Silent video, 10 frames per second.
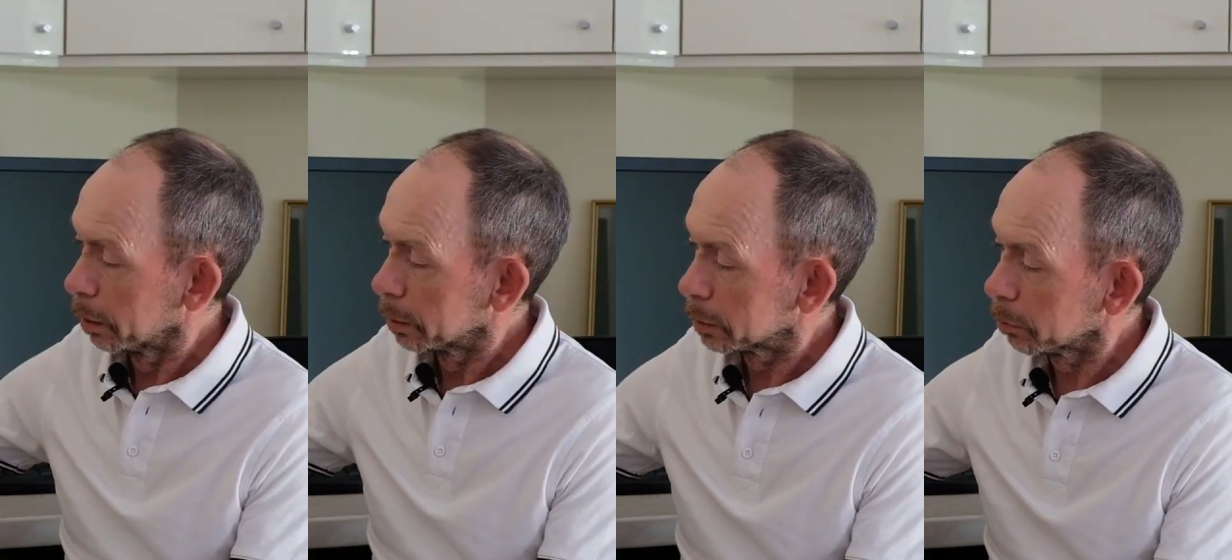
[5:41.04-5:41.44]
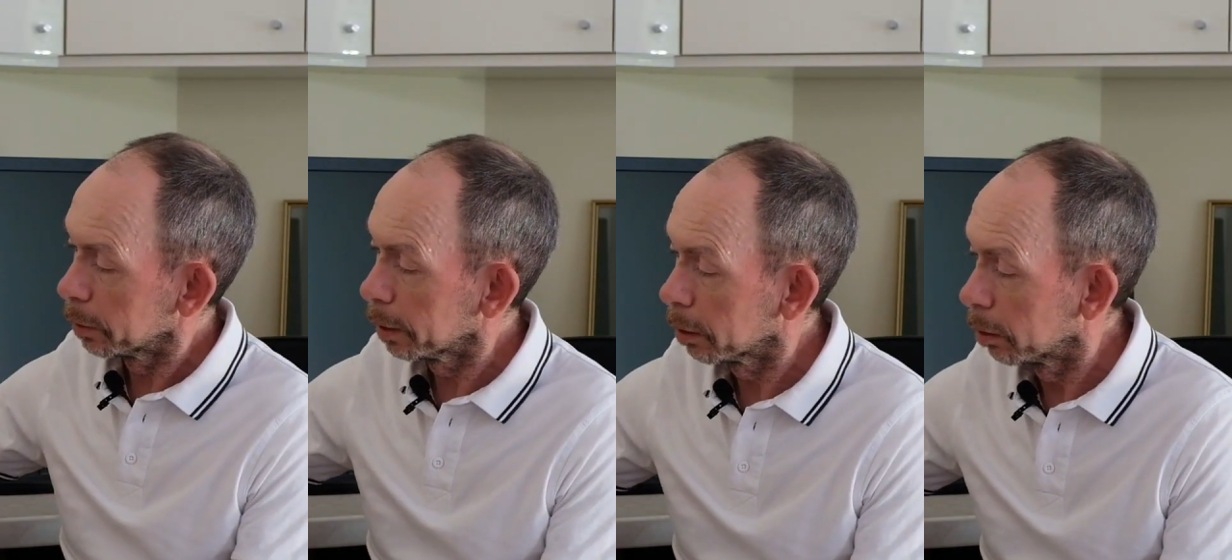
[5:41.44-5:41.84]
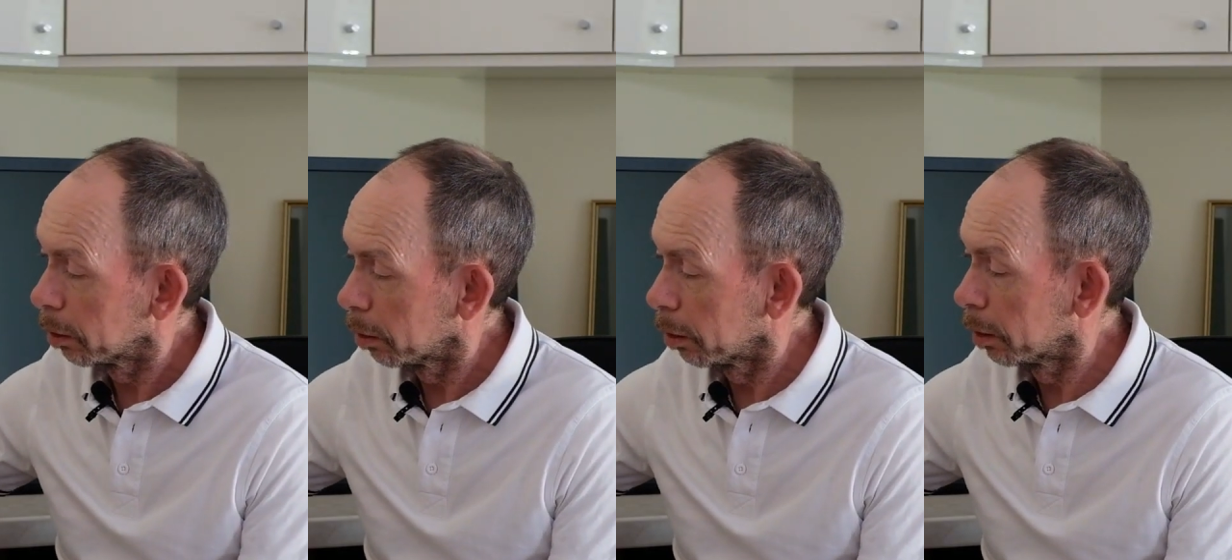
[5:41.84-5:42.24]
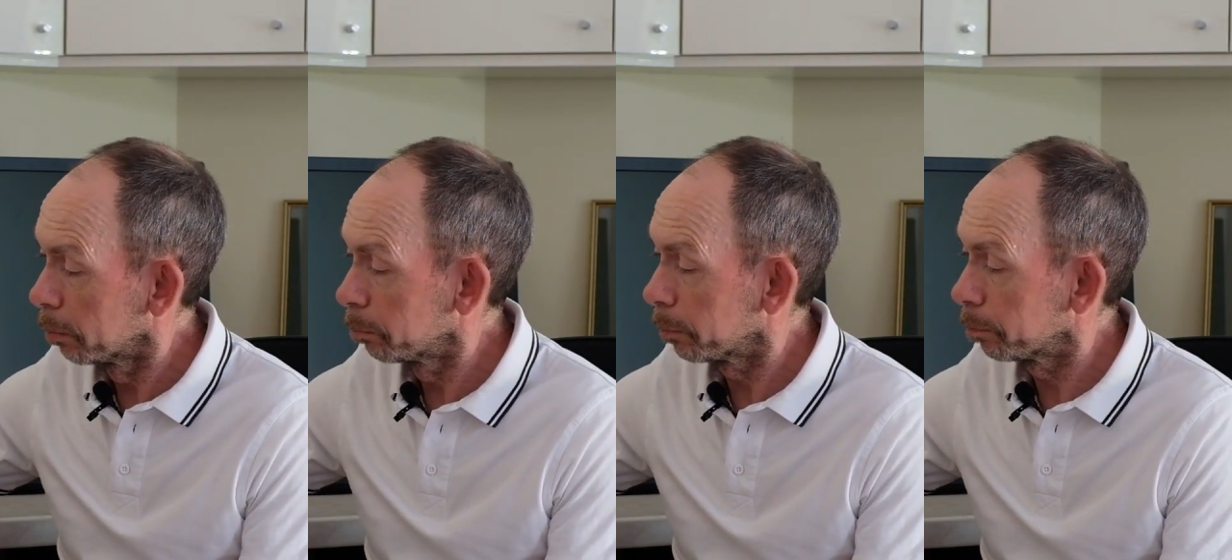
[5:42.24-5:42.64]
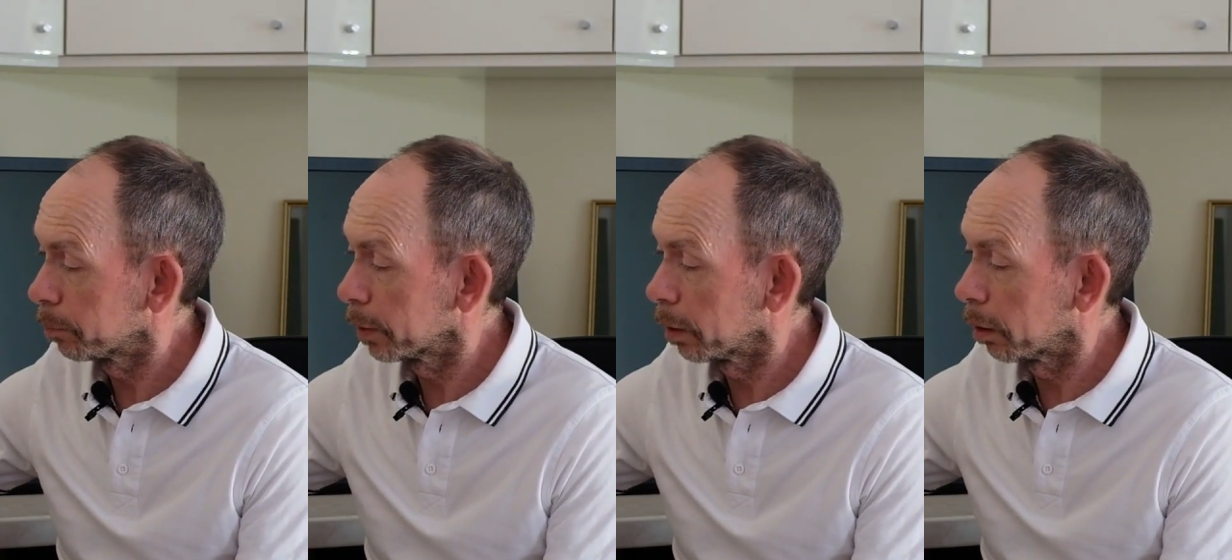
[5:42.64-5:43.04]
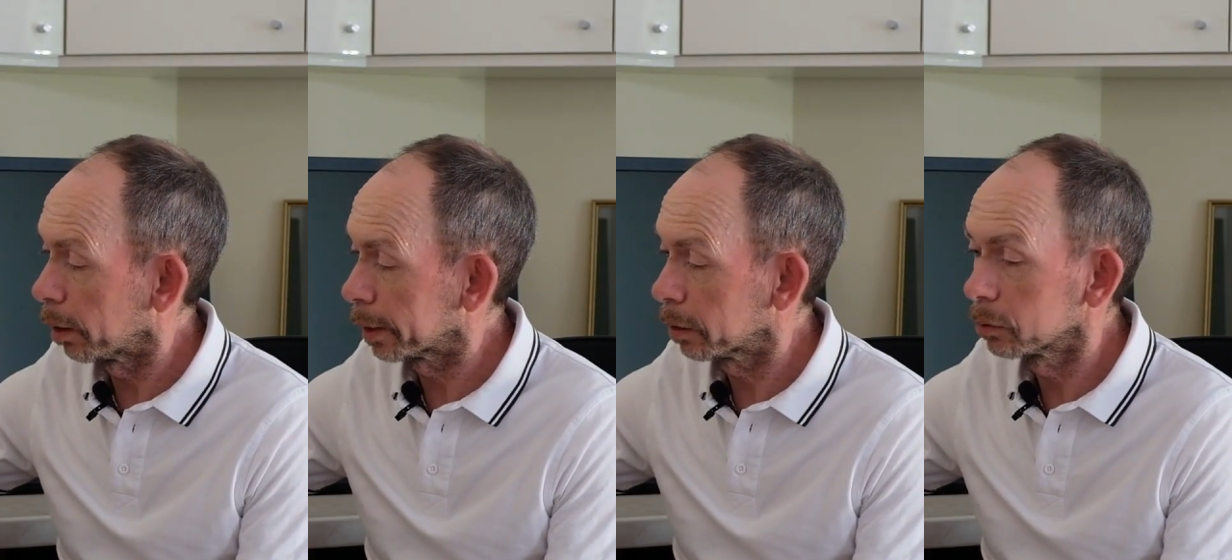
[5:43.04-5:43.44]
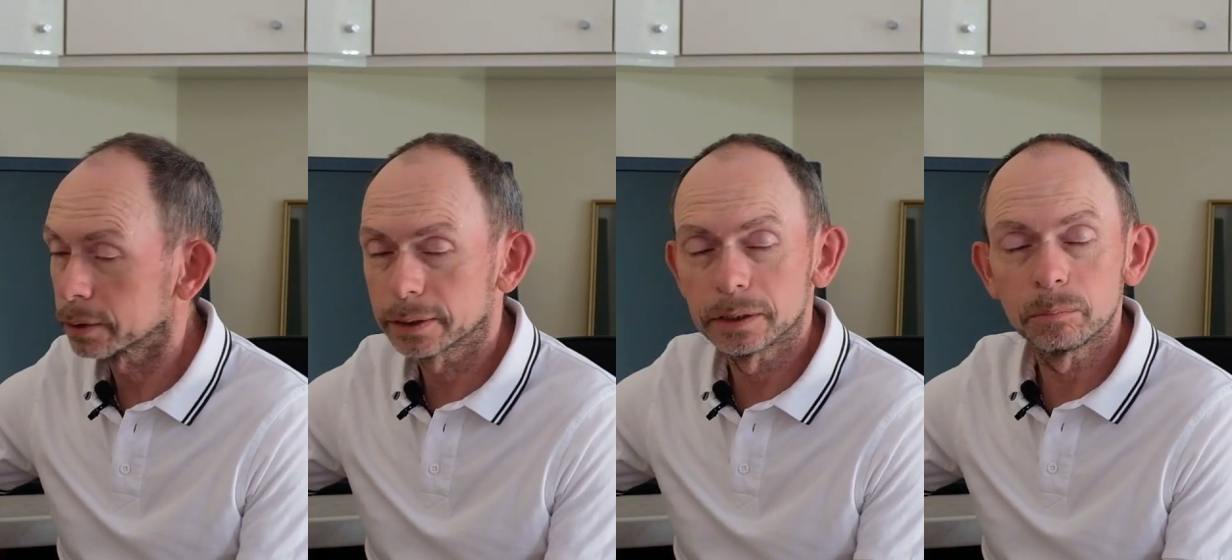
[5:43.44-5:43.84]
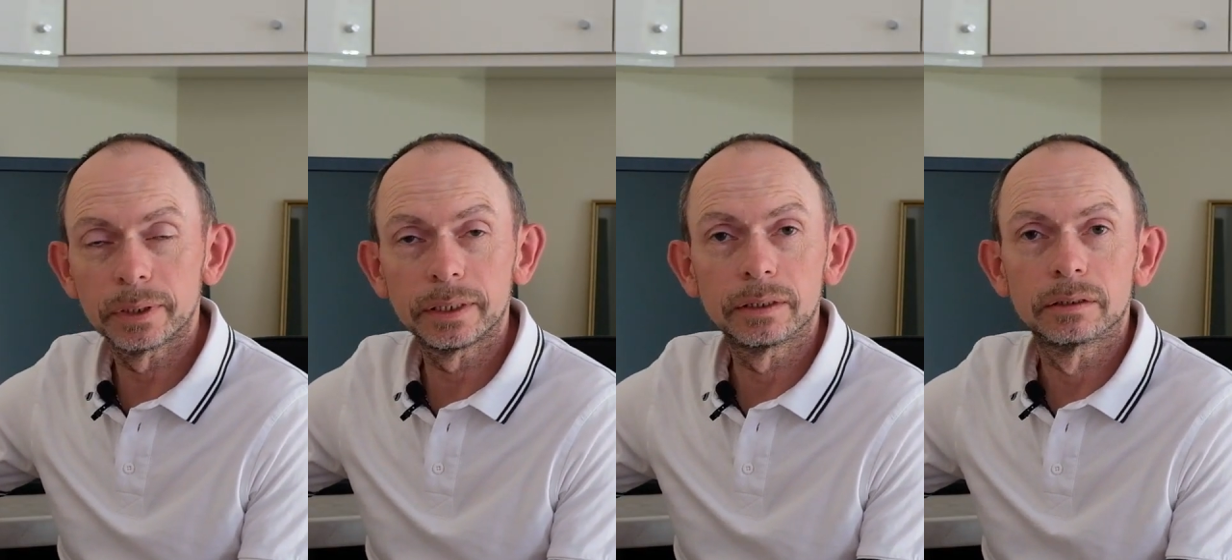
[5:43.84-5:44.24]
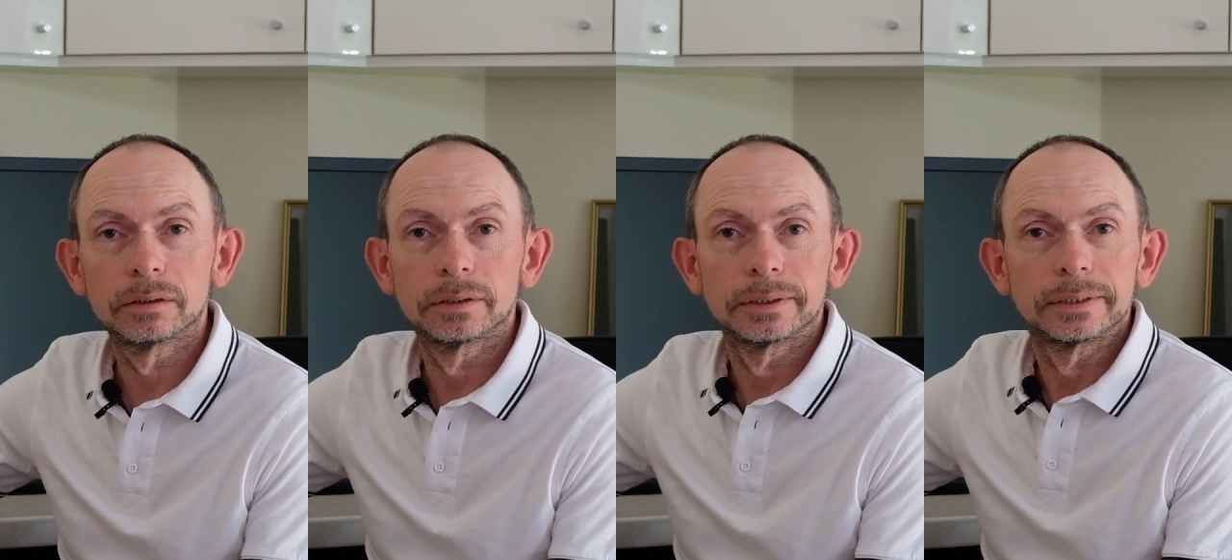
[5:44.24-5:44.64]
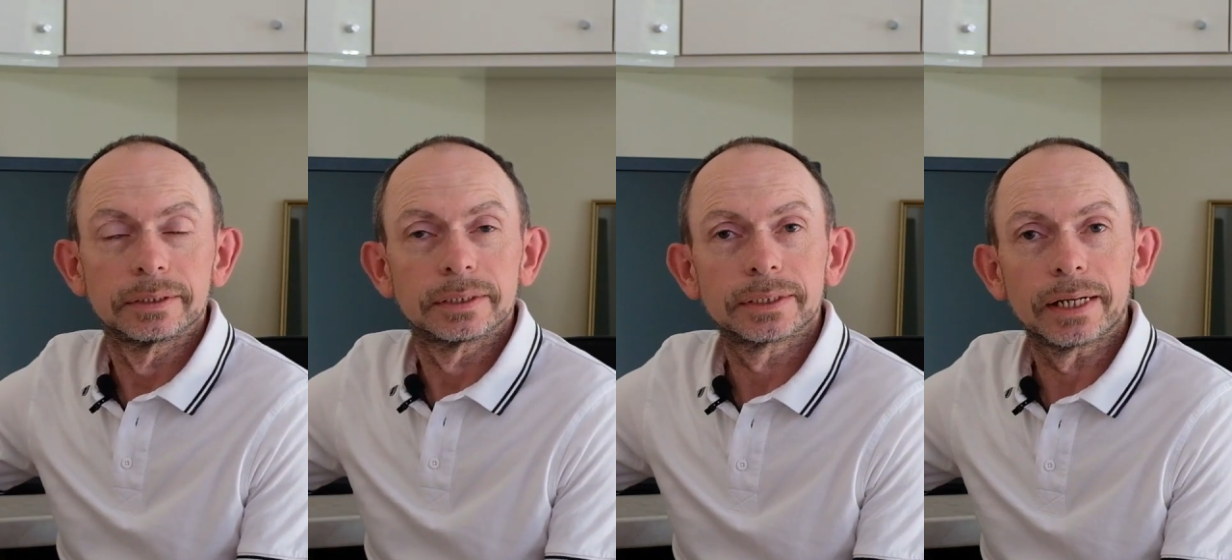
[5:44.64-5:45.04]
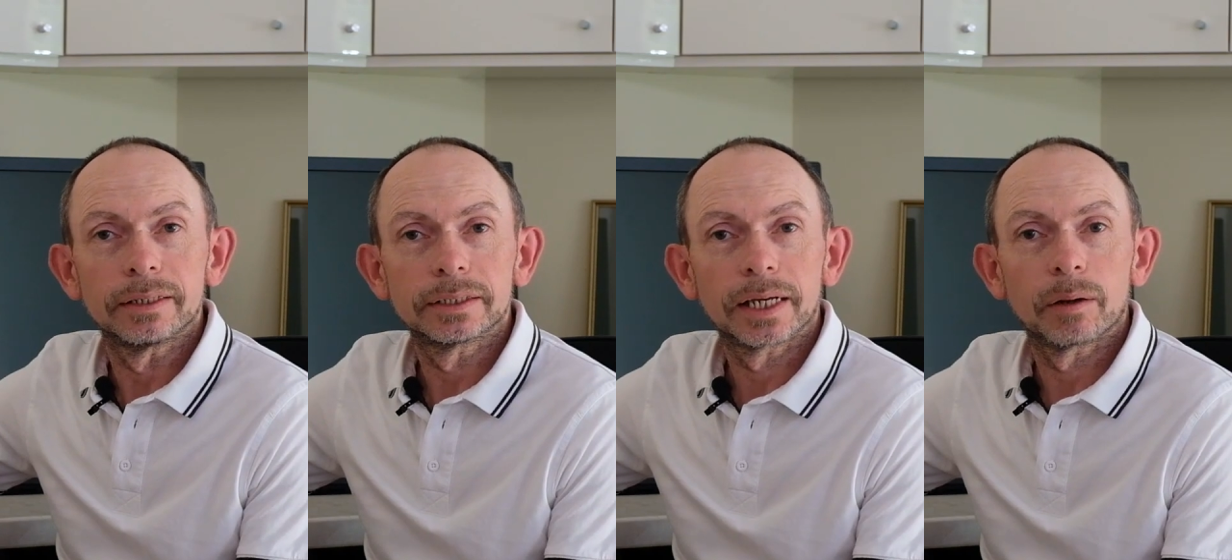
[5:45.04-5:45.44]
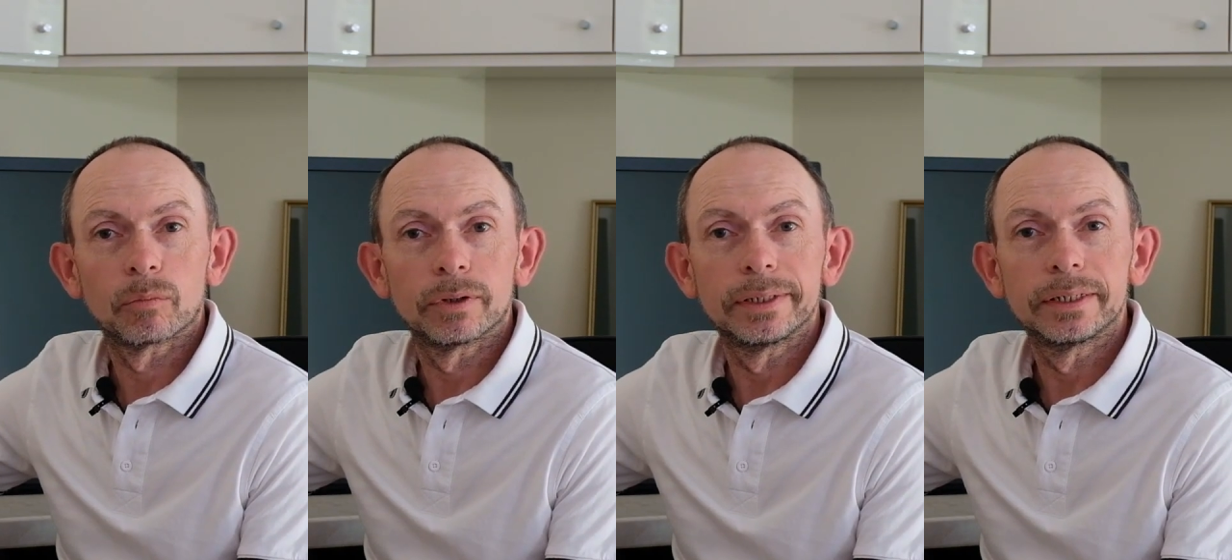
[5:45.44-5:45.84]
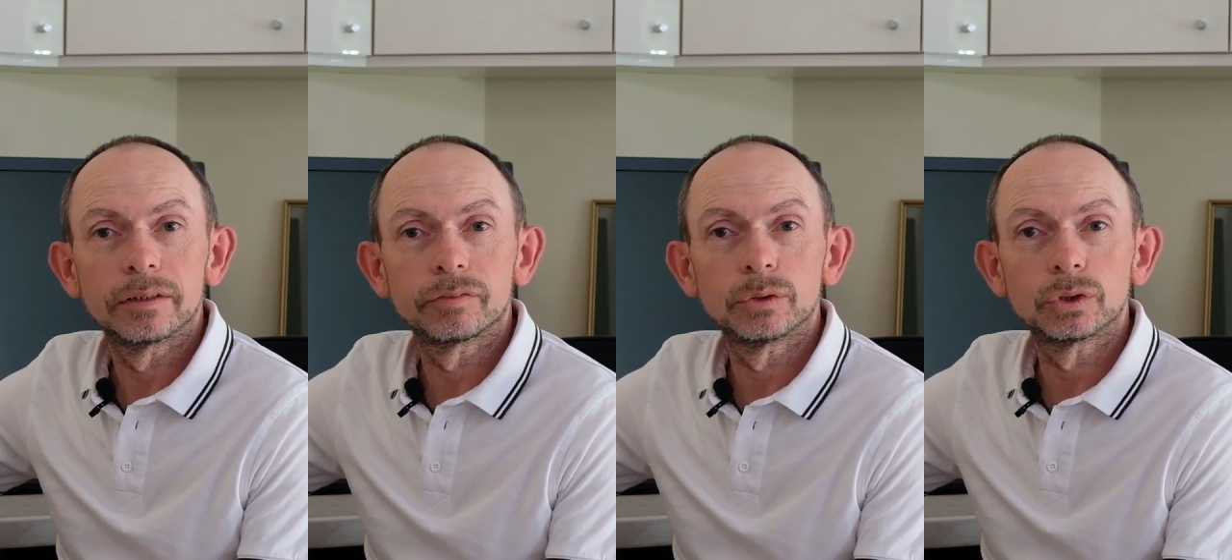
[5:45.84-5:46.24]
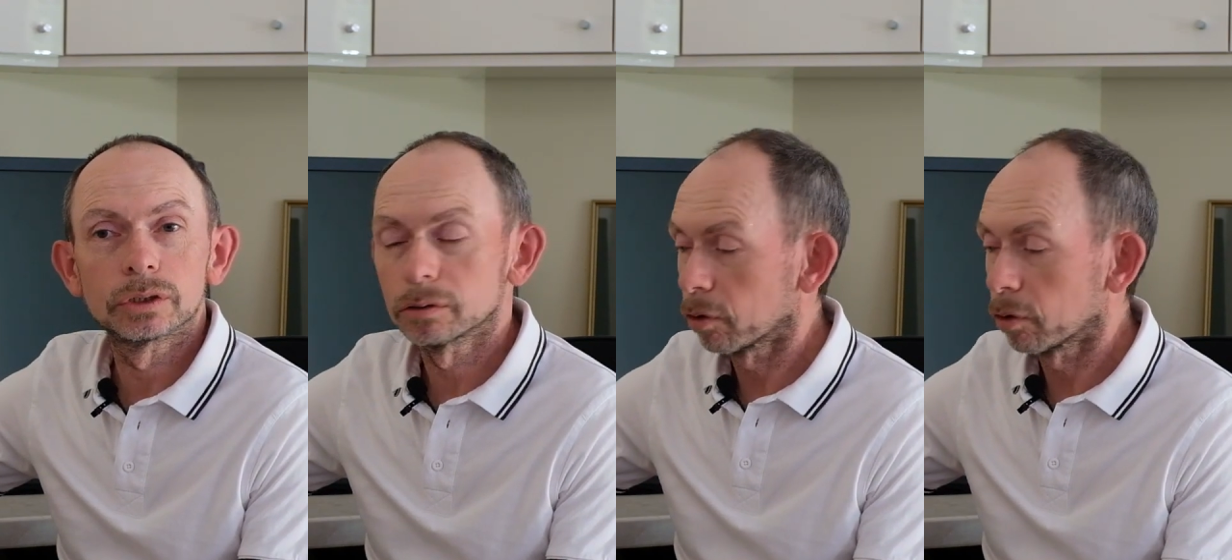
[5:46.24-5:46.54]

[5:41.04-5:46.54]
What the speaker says: So yeah, I can't see me selling this camera in the near future.